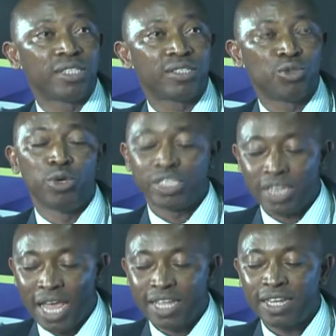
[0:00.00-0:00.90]
So it's
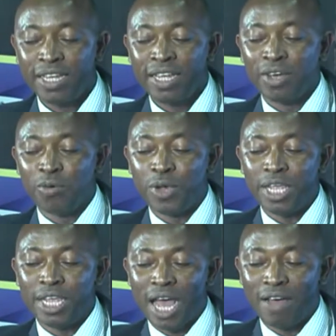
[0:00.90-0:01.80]
like
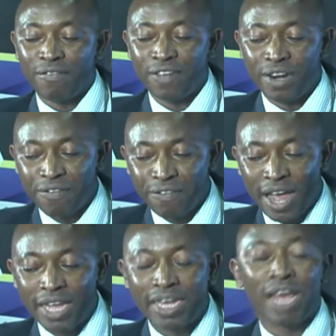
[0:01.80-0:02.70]
we are
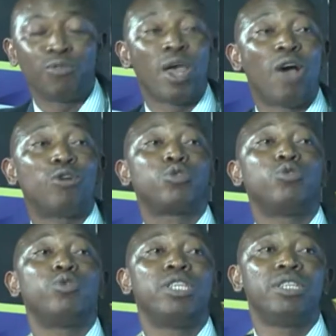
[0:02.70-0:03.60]
verifying, and we are also
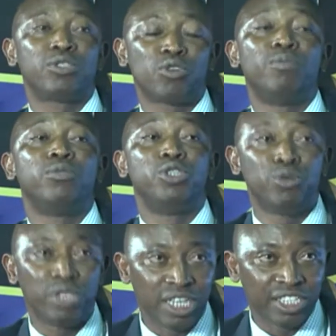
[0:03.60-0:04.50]
doing some due
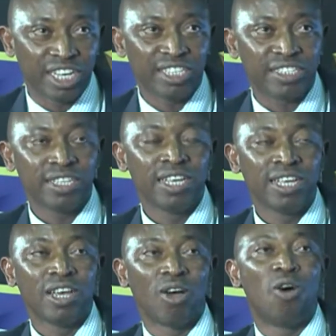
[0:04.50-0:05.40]
diligence
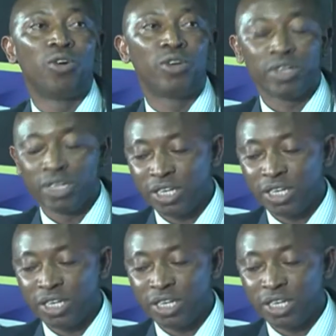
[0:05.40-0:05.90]
on